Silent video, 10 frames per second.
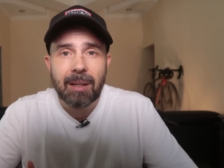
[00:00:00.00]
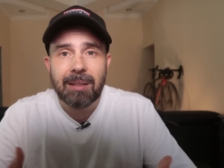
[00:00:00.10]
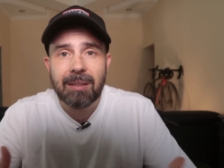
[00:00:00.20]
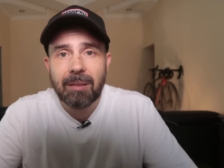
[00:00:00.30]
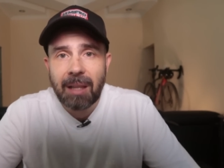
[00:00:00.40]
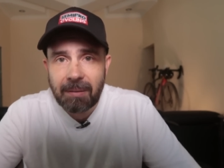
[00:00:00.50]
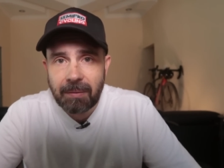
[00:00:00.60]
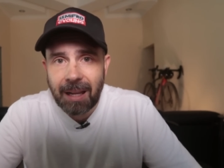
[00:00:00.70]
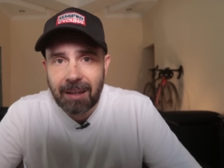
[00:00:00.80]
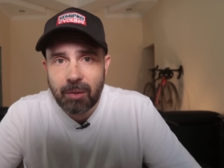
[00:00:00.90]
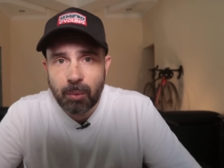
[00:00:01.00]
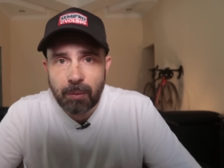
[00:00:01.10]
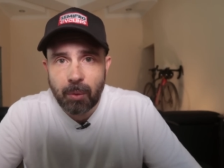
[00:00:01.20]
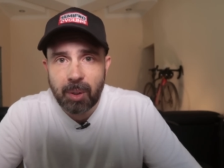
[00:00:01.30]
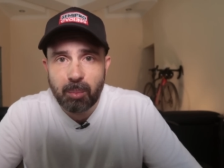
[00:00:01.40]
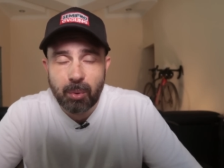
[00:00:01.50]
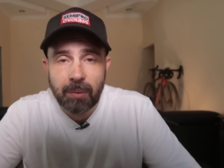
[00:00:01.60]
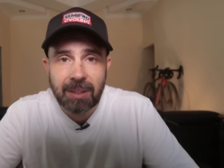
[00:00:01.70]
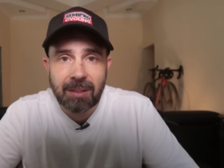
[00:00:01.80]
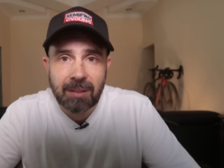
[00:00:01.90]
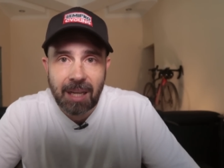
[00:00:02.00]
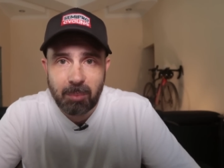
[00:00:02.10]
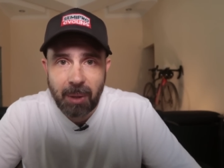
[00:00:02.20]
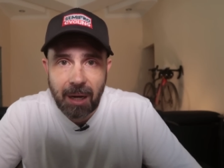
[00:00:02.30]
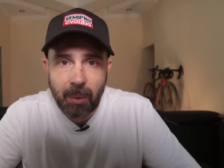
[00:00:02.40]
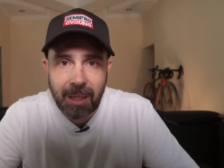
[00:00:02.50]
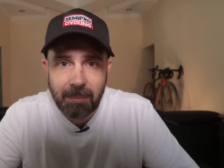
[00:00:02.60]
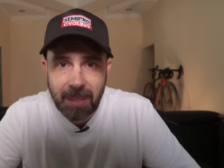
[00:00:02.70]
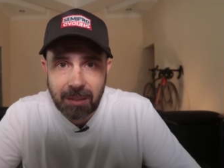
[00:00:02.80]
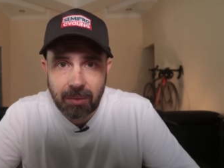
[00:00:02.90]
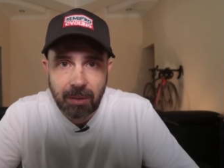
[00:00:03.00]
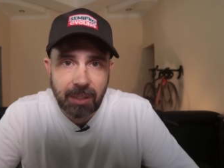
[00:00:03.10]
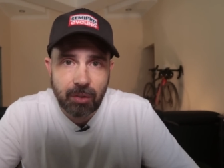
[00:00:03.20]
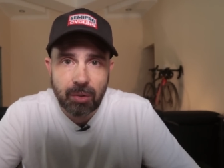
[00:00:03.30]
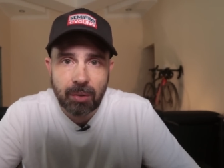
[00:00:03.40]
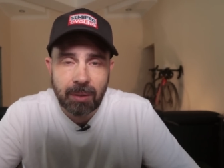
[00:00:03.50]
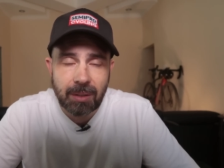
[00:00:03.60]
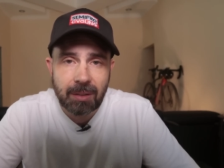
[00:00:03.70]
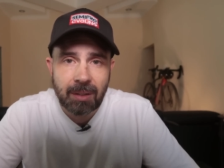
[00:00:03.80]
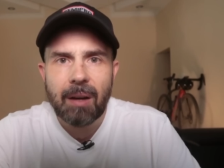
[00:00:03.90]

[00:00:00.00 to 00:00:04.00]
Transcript: they still have value for improving sustained power and mental endurance.